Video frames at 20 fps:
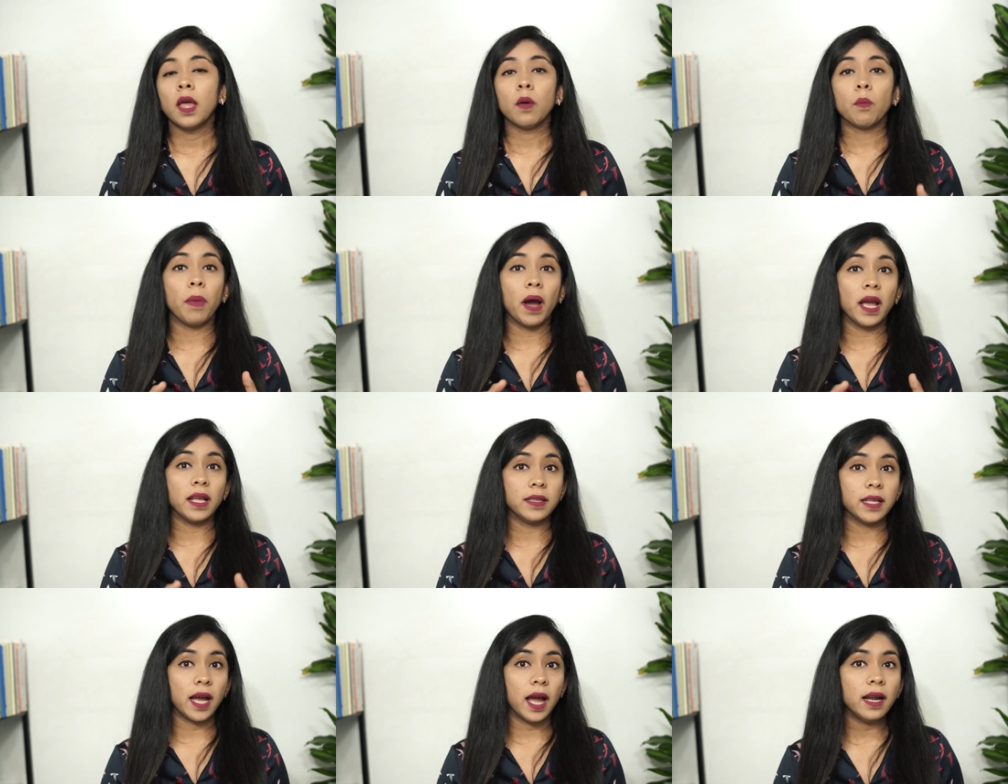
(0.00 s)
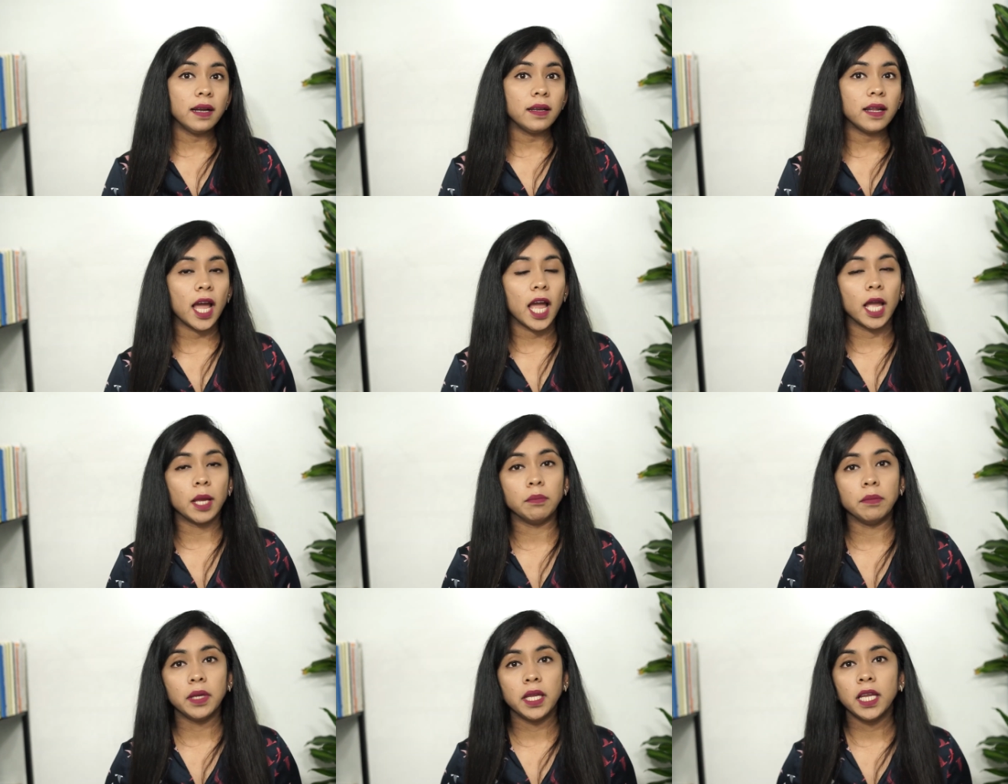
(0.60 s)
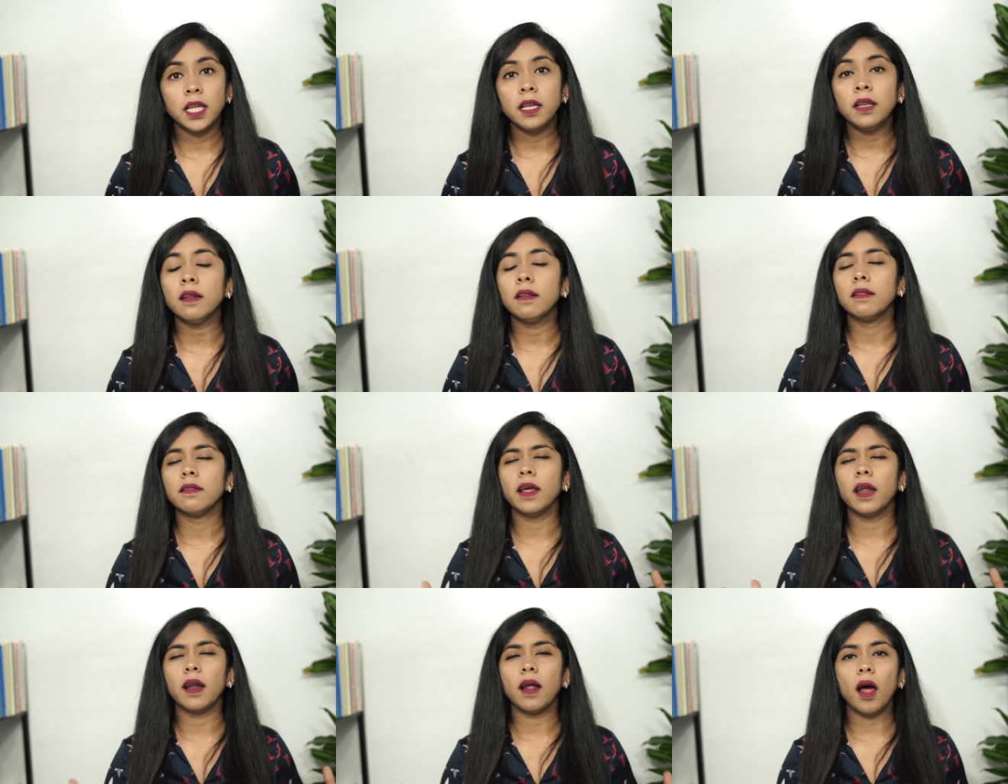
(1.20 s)
by that i mean
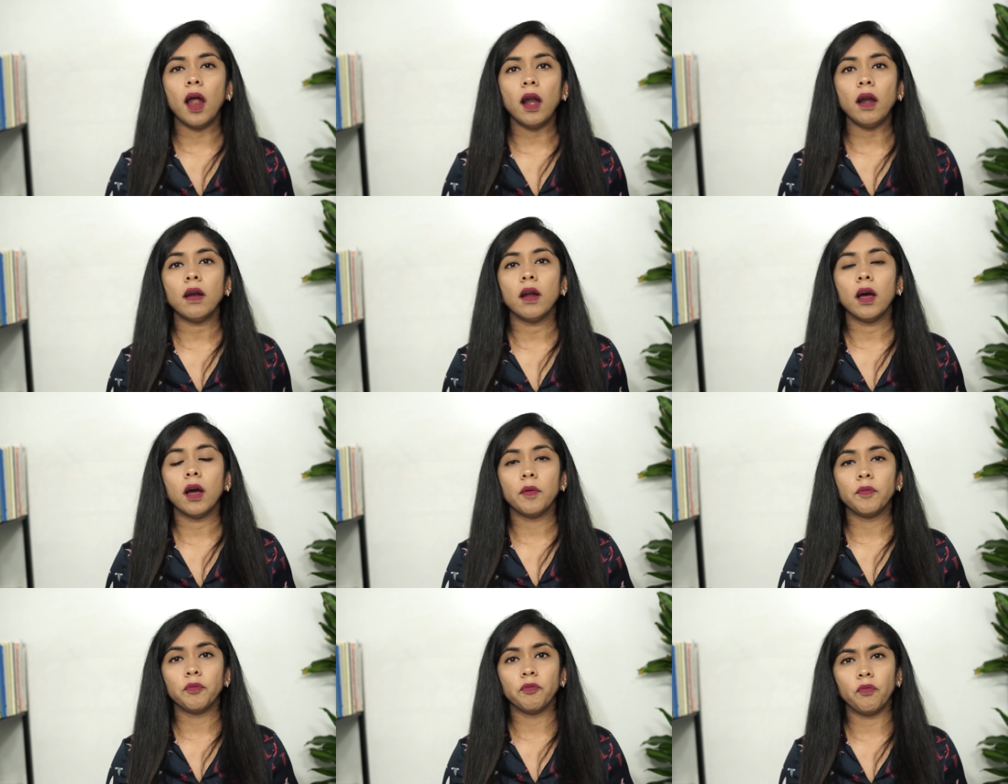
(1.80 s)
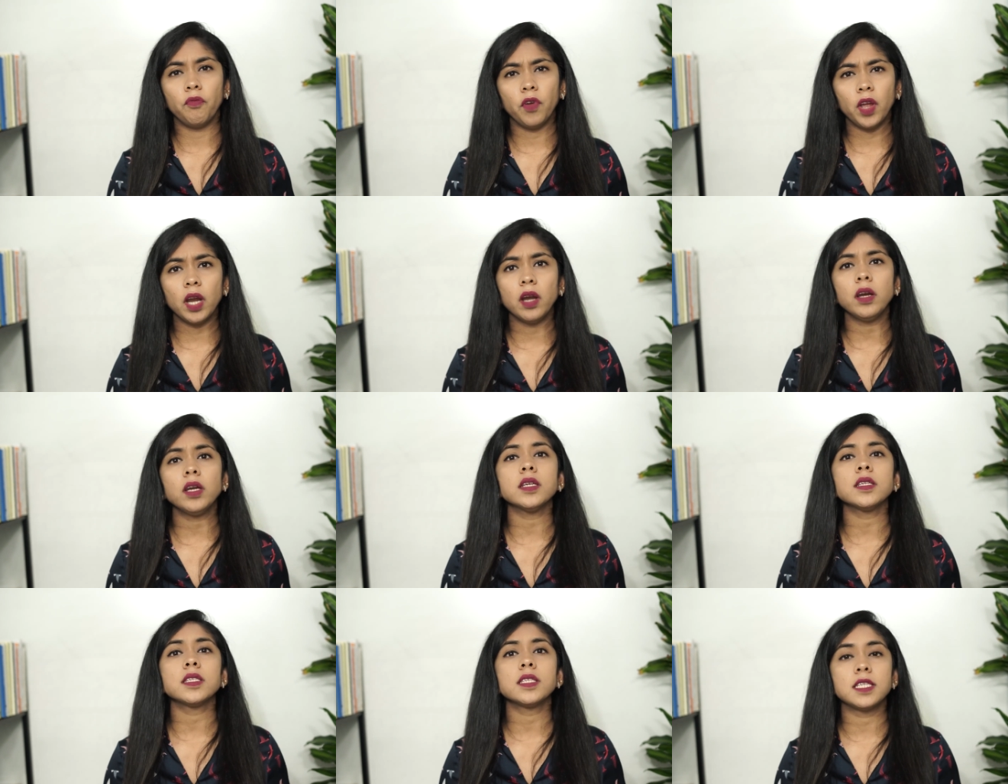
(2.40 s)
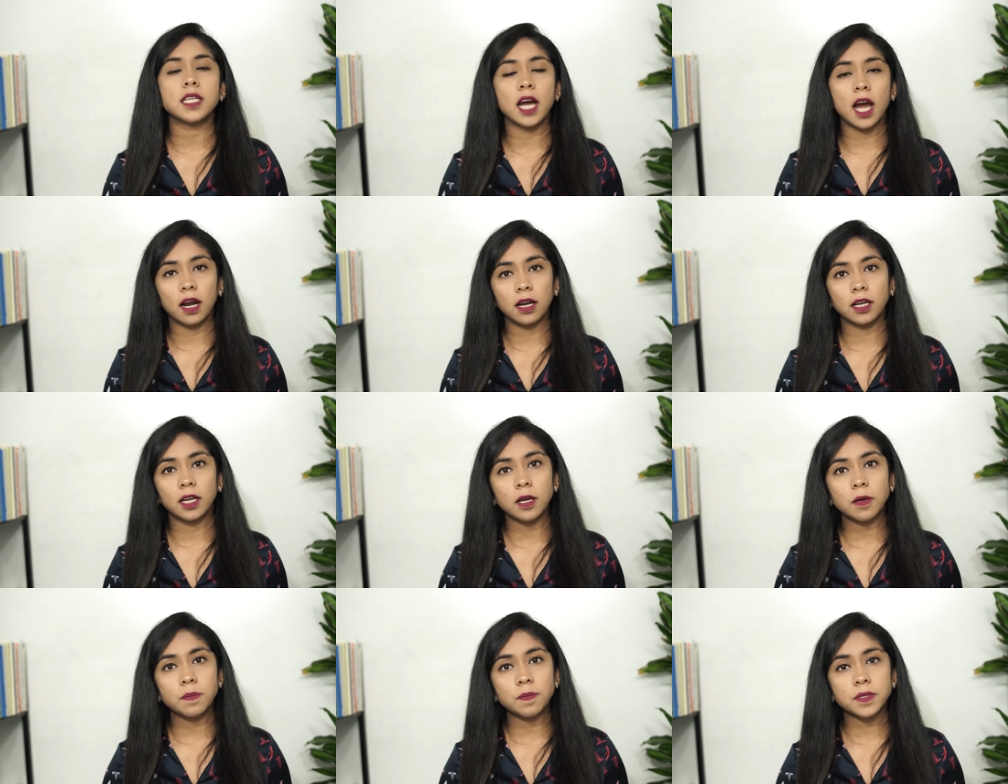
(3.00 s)
there are various
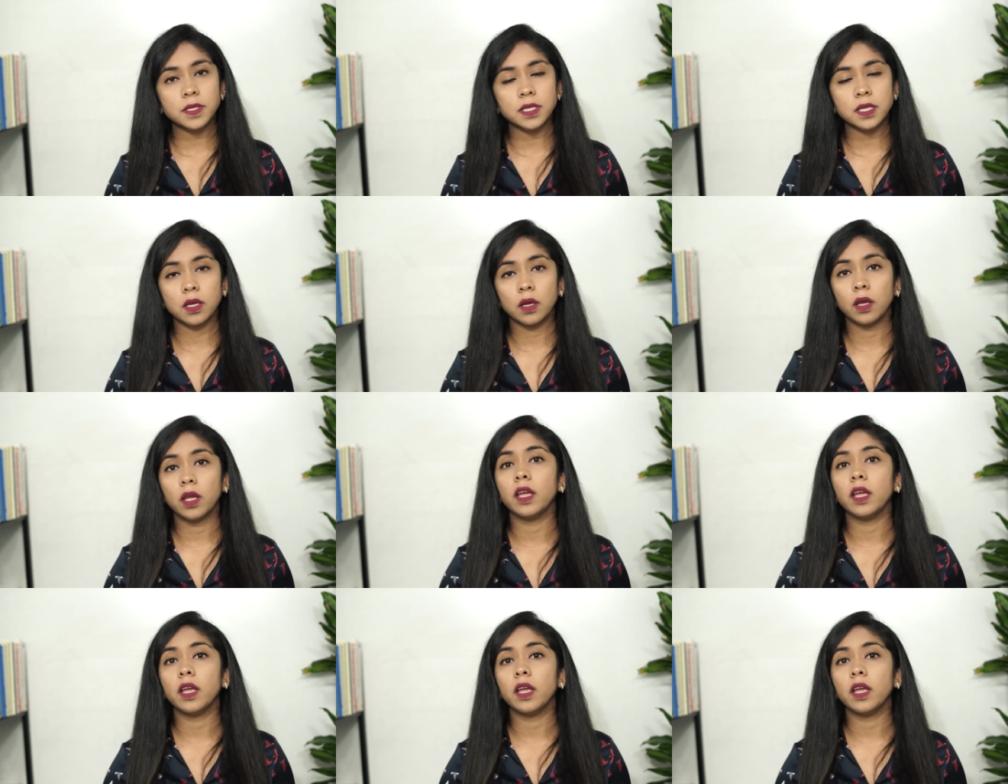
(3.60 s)
startups,